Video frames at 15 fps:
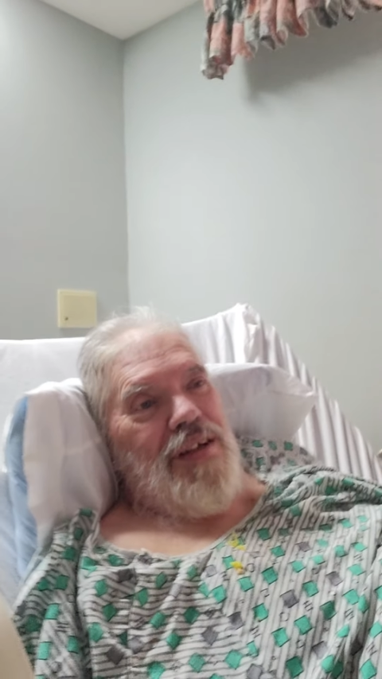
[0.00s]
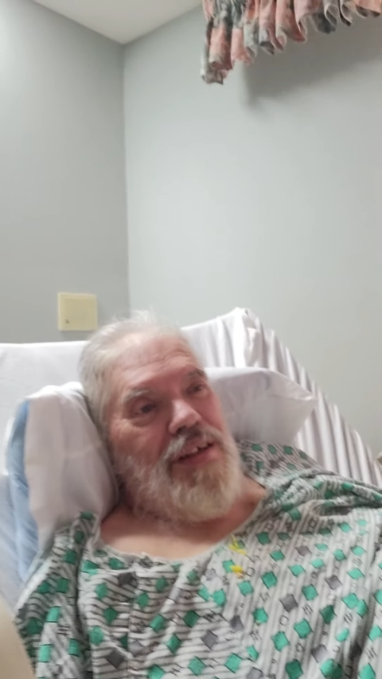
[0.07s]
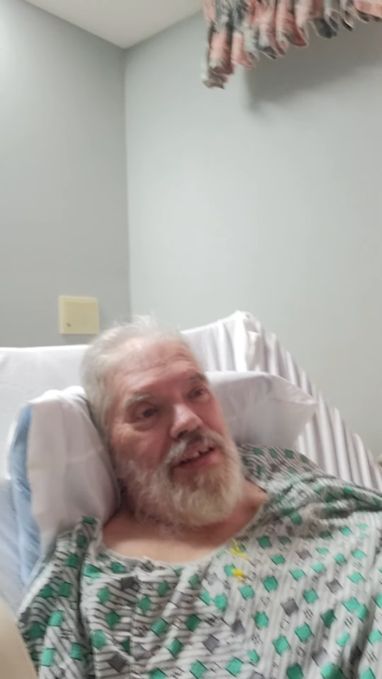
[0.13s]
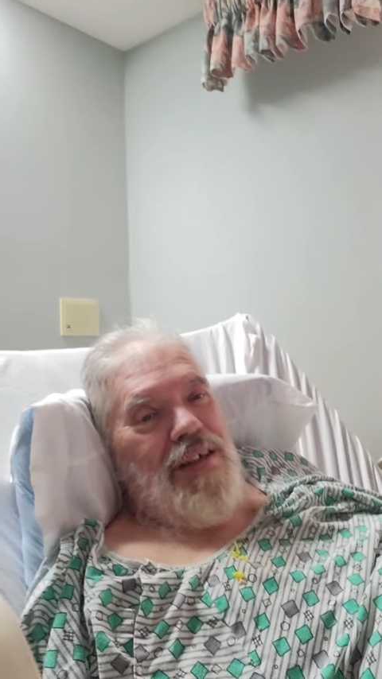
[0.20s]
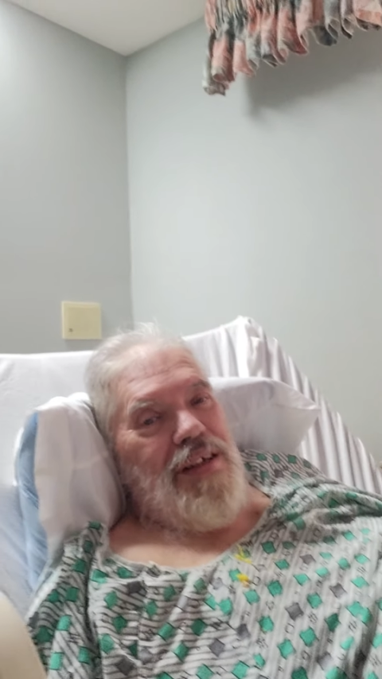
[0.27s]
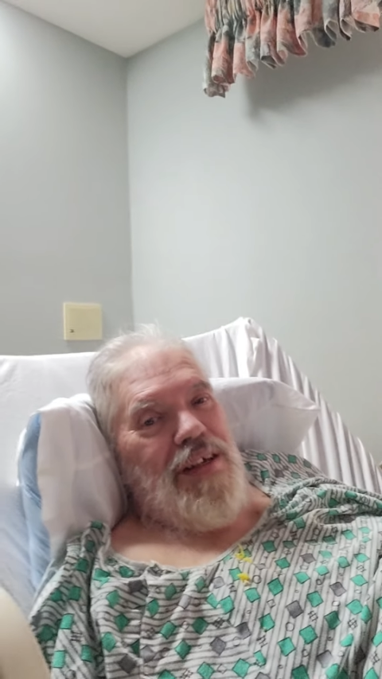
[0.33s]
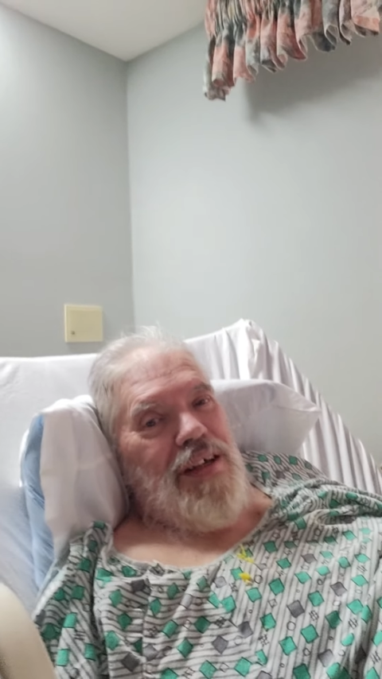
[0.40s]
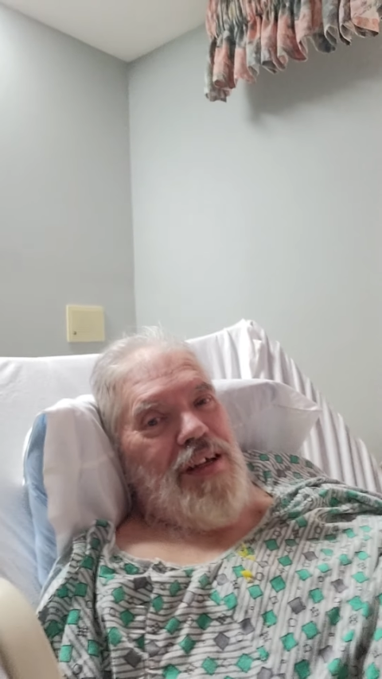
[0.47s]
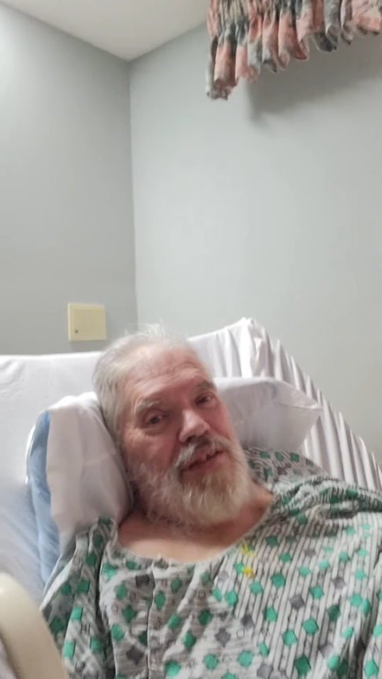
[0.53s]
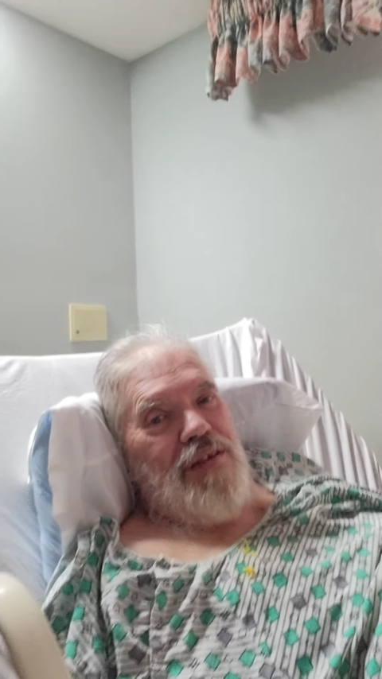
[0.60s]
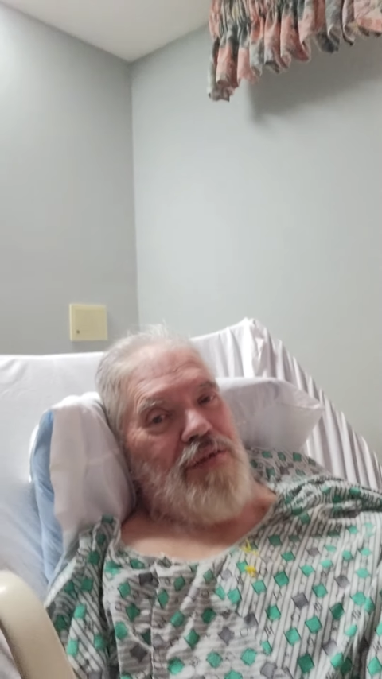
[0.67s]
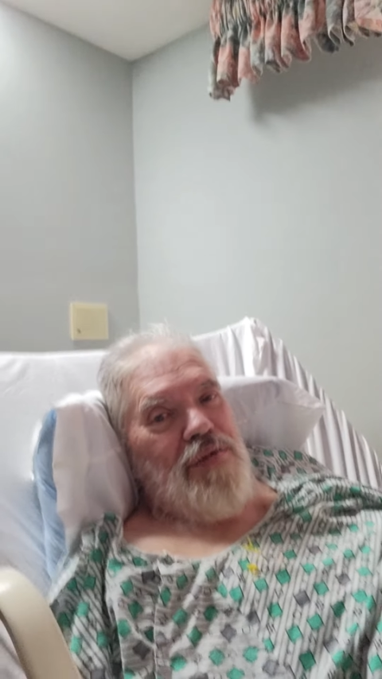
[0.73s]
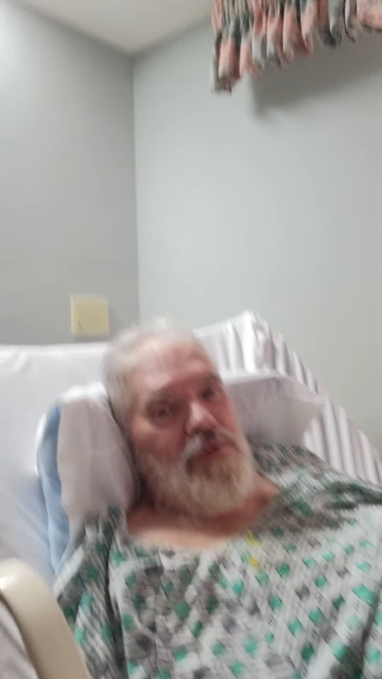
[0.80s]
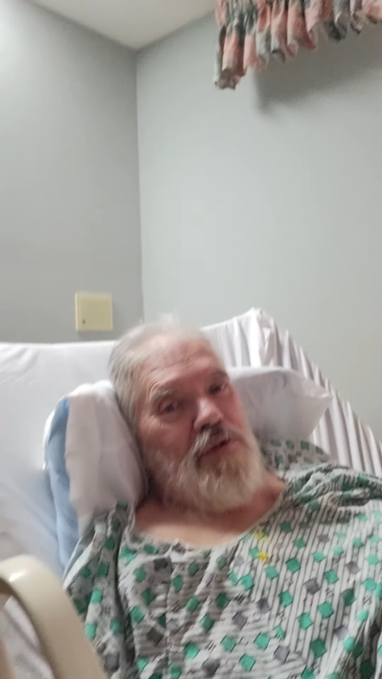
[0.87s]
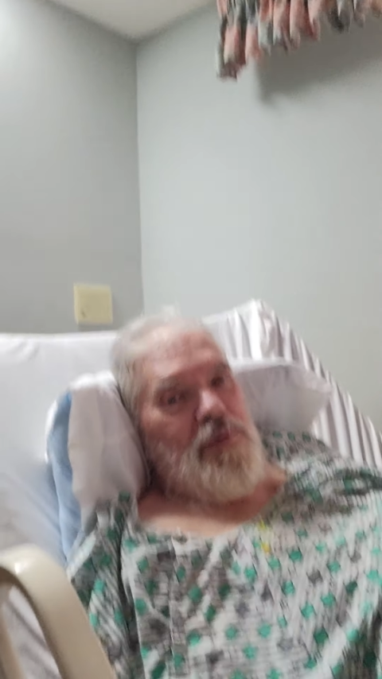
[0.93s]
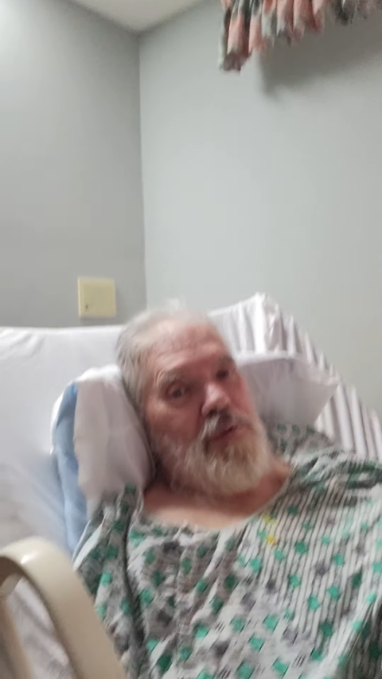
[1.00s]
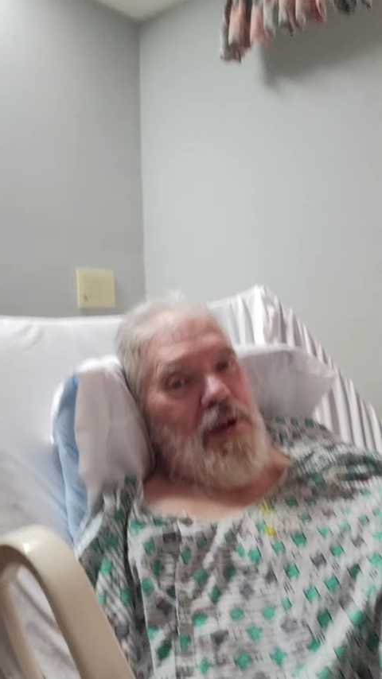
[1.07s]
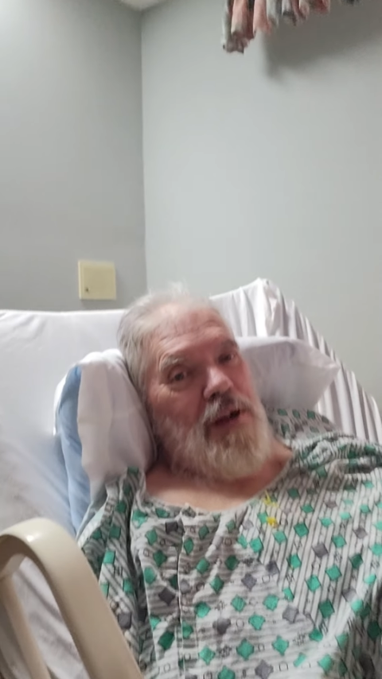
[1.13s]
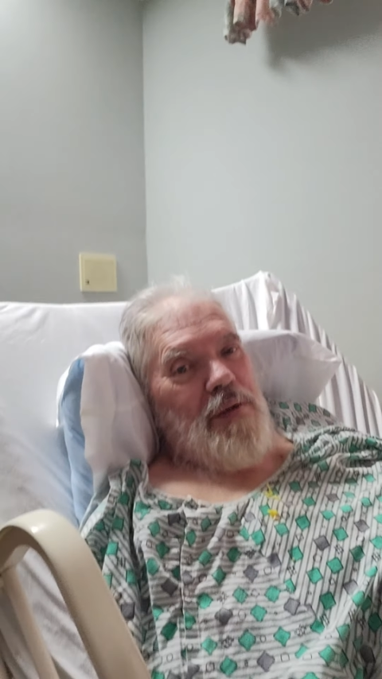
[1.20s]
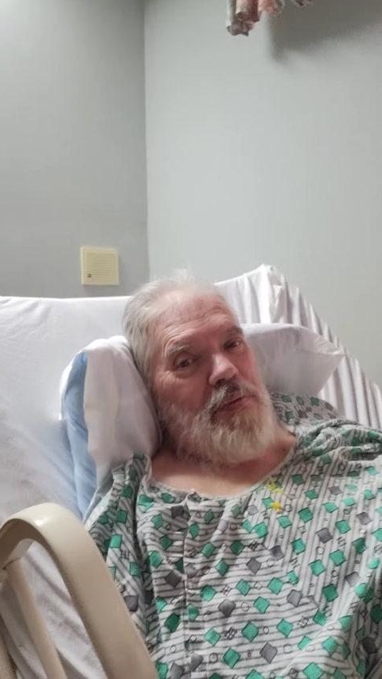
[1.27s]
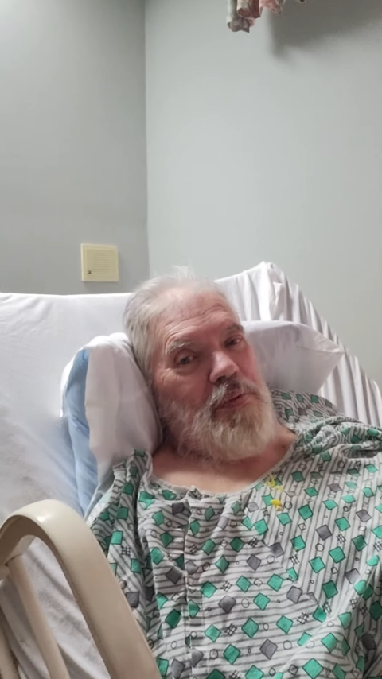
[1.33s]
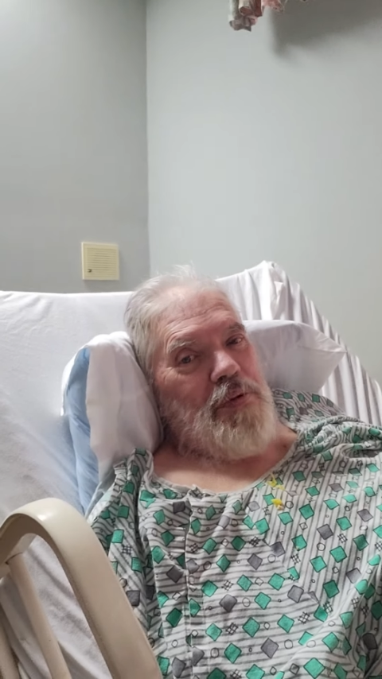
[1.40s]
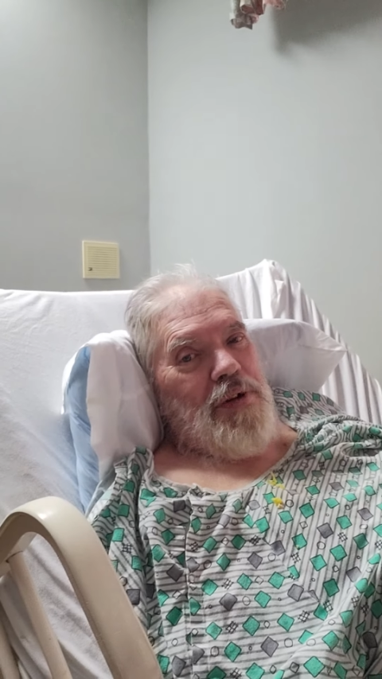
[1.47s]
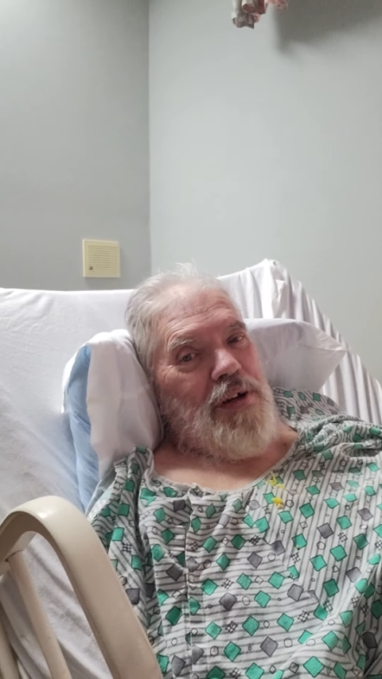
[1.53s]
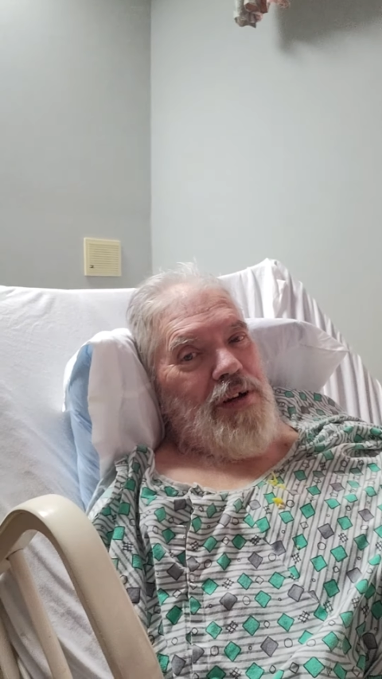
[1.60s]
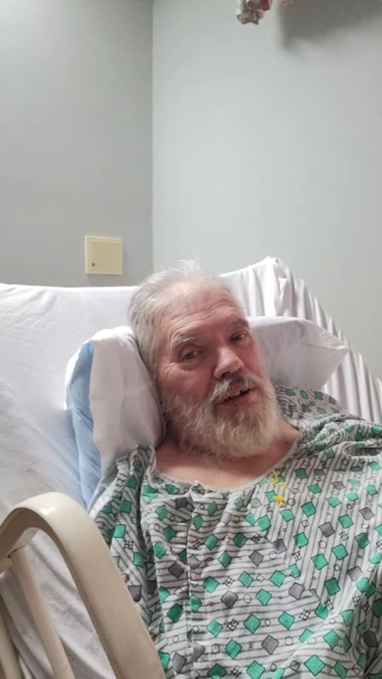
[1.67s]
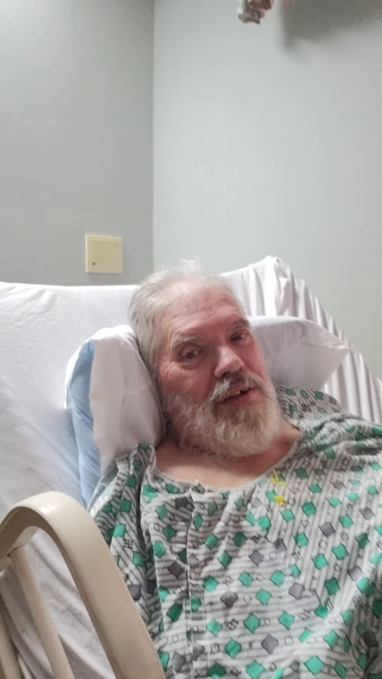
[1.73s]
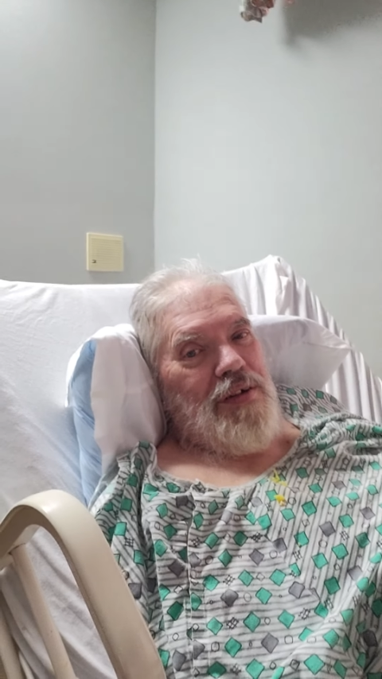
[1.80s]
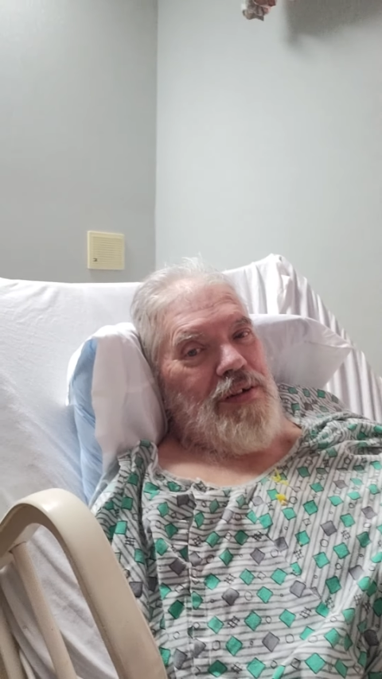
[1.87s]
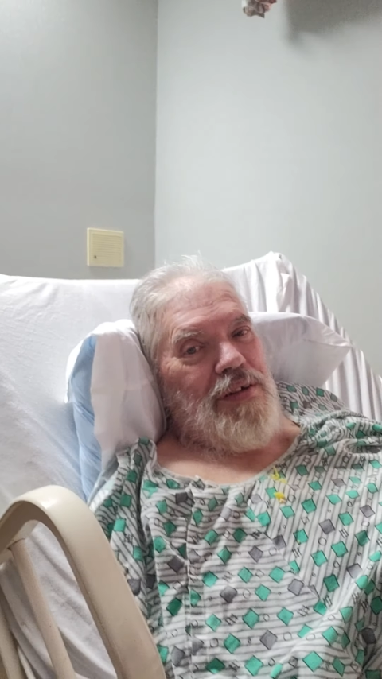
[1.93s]
He answers my
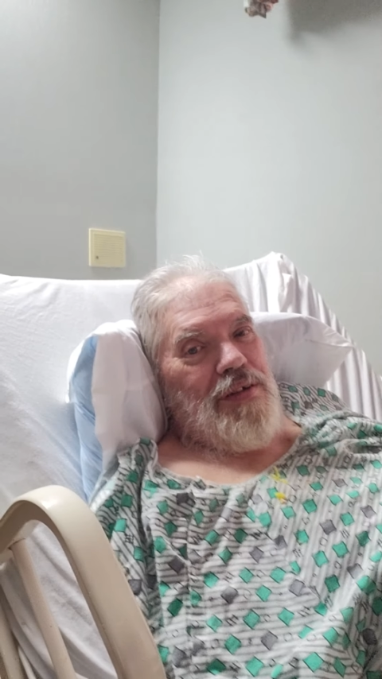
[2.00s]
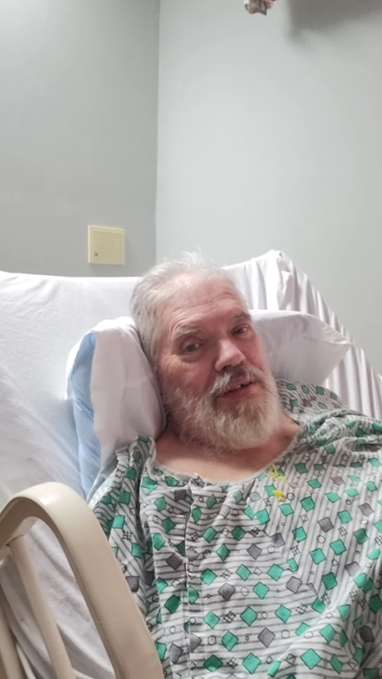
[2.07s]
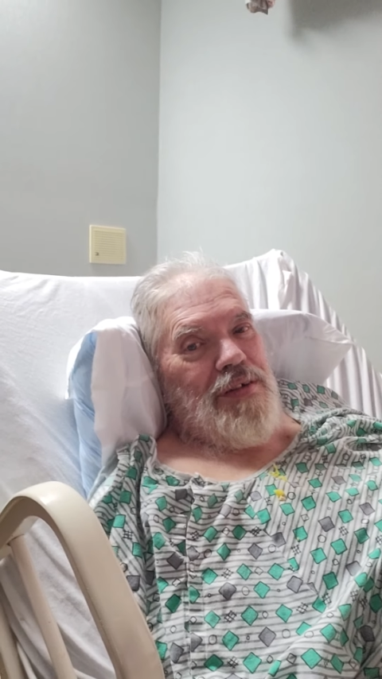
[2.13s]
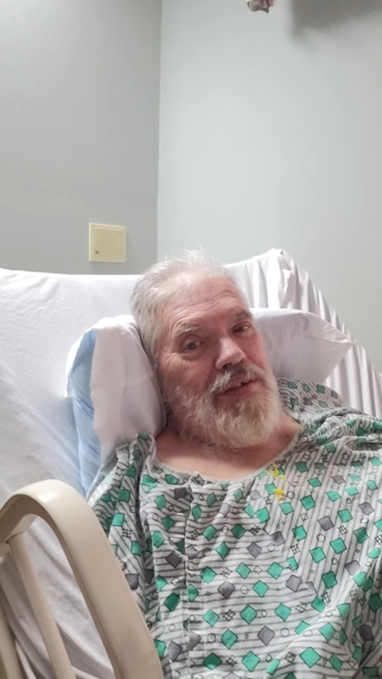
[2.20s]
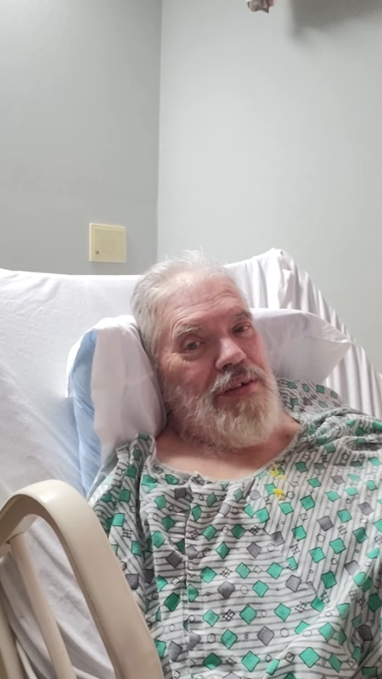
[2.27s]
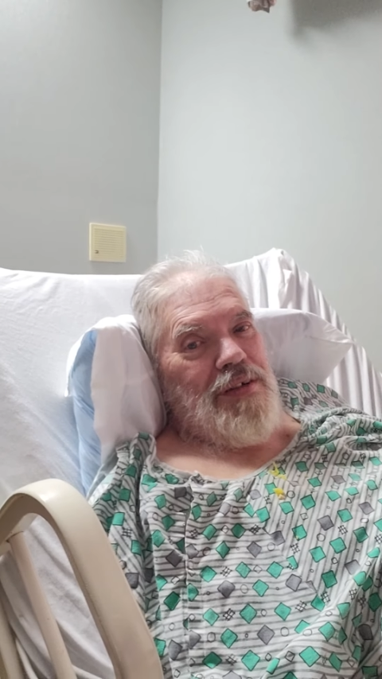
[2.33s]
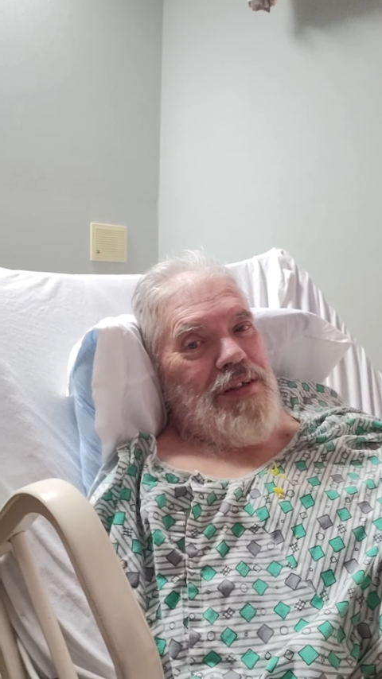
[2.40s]
prayer.